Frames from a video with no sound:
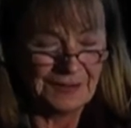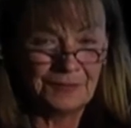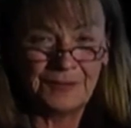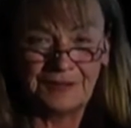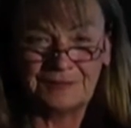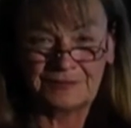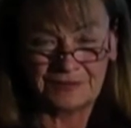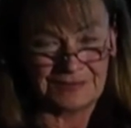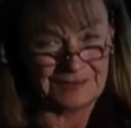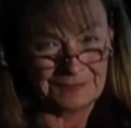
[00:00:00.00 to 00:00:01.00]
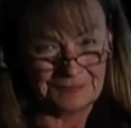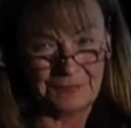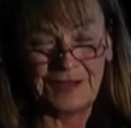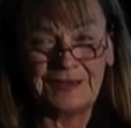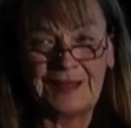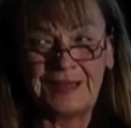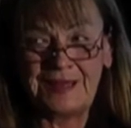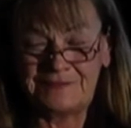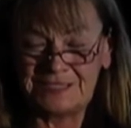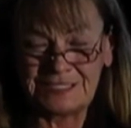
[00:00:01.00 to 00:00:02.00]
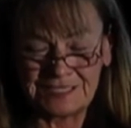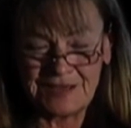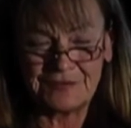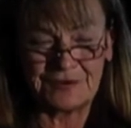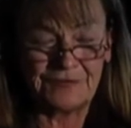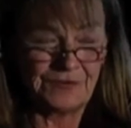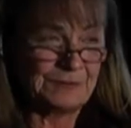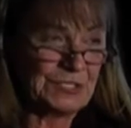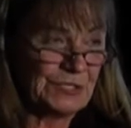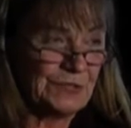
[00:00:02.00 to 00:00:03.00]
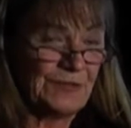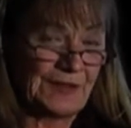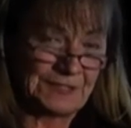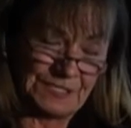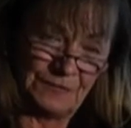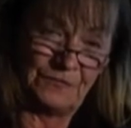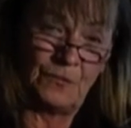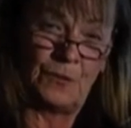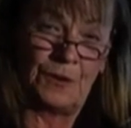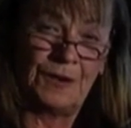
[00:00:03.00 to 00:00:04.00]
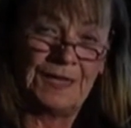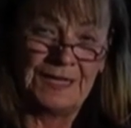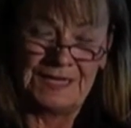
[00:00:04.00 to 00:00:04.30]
Well, what I have discovered from 2004